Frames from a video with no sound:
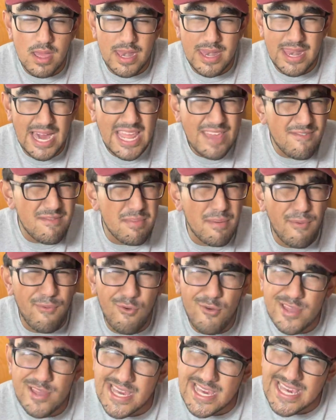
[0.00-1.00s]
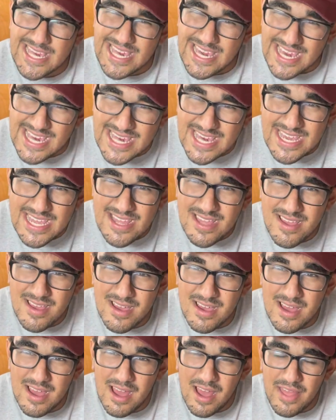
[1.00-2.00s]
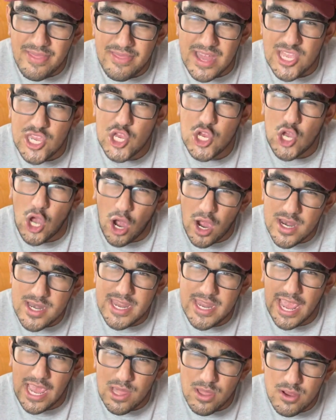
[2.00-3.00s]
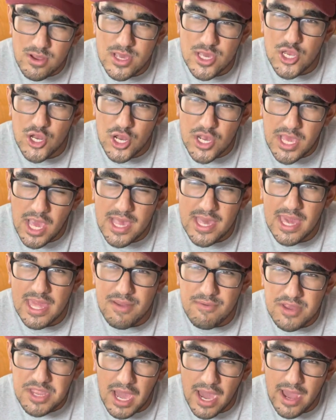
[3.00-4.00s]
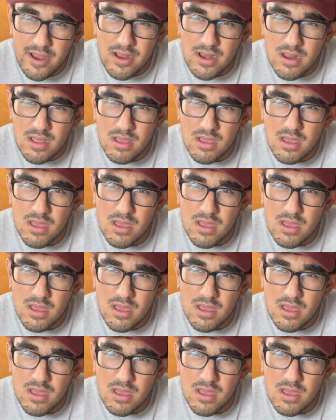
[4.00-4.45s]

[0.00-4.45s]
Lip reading: not even before the season, that Sean Taylor's jersey is getting retired?